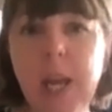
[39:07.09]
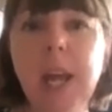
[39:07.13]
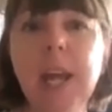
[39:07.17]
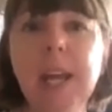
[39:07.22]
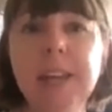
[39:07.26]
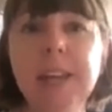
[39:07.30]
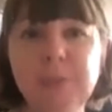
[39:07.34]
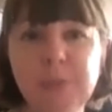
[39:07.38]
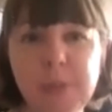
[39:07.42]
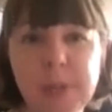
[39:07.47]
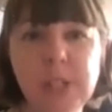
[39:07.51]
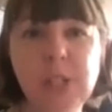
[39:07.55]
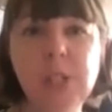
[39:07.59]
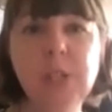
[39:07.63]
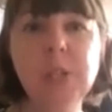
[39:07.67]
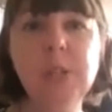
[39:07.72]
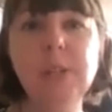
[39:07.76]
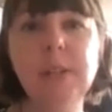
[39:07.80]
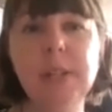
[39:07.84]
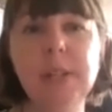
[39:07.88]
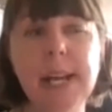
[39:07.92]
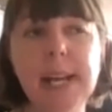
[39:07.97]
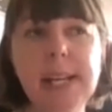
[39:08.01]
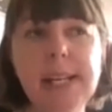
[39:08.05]
If we
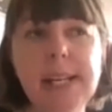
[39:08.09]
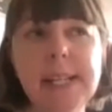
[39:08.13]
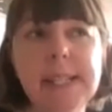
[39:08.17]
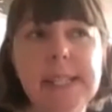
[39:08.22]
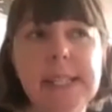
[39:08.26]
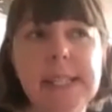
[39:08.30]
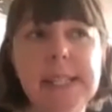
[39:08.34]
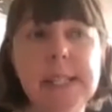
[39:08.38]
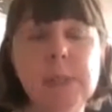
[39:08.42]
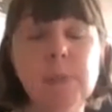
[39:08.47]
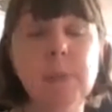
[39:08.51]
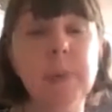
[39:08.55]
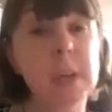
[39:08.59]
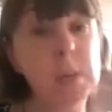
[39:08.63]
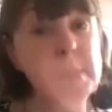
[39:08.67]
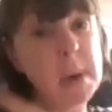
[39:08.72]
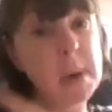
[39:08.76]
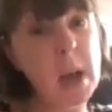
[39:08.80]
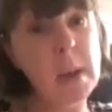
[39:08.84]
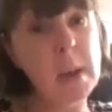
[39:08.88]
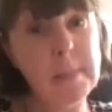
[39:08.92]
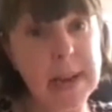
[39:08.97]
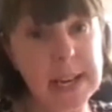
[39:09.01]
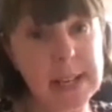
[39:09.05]
do this, we can
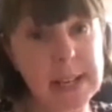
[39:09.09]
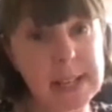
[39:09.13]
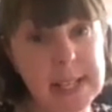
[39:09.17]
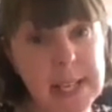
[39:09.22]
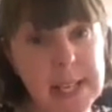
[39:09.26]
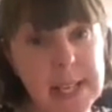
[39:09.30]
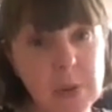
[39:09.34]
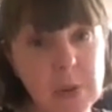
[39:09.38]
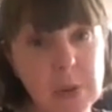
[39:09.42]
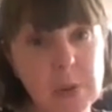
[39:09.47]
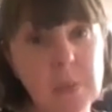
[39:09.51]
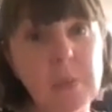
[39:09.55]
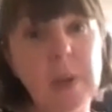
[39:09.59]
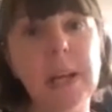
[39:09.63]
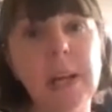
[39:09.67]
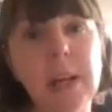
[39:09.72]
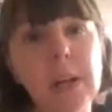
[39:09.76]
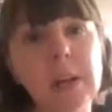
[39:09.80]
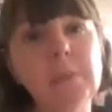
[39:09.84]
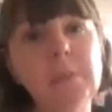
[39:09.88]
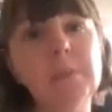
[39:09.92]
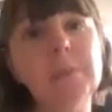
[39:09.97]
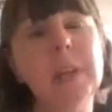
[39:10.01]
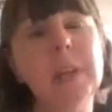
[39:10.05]
buy a magazine on the way home.